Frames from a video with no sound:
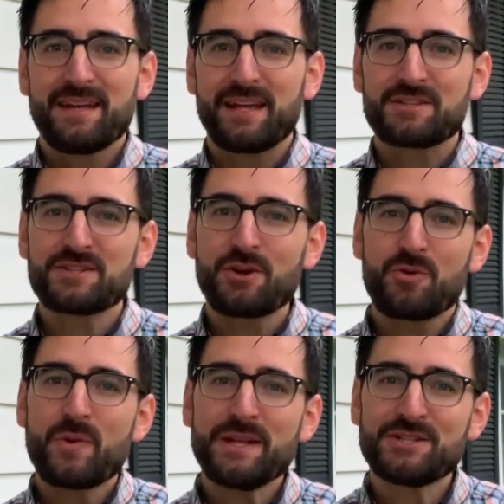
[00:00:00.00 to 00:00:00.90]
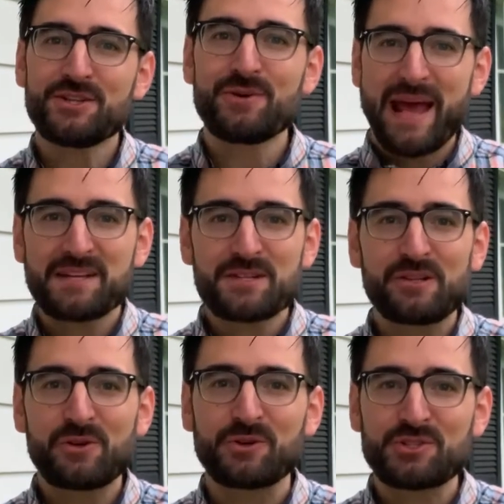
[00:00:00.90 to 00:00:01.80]
And so we too, as a
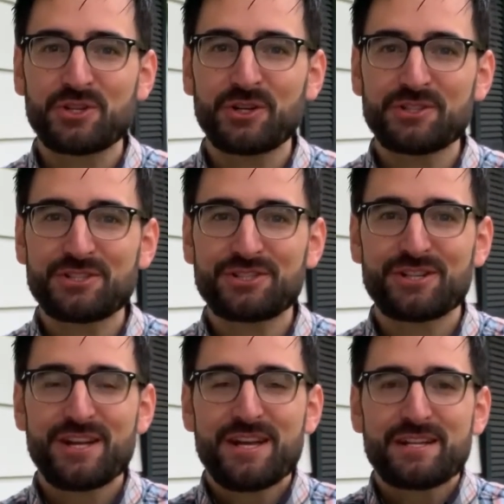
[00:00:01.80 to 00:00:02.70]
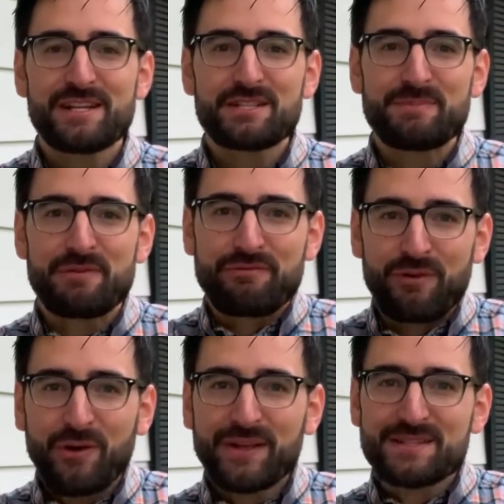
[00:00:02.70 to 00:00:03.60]
local church, need to be
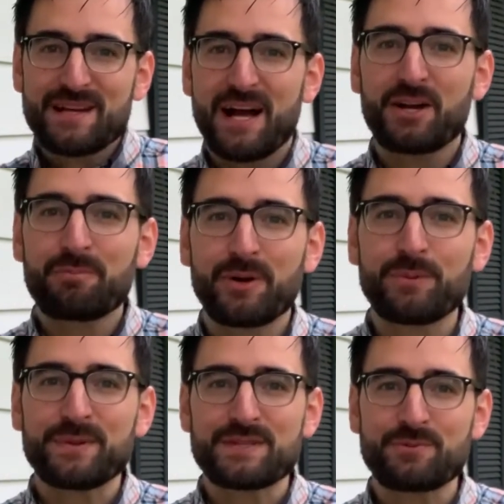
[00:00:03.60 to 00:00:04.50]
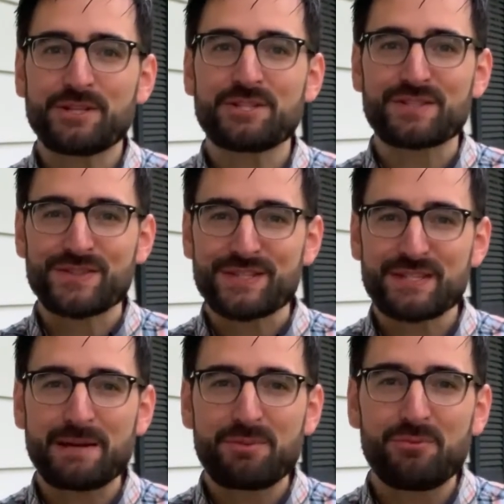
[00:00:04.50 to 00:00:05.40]
focused on our purpose, which is
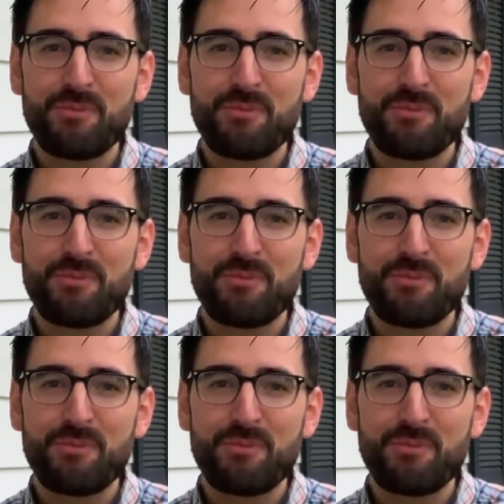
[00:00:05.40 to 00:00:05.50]
disciple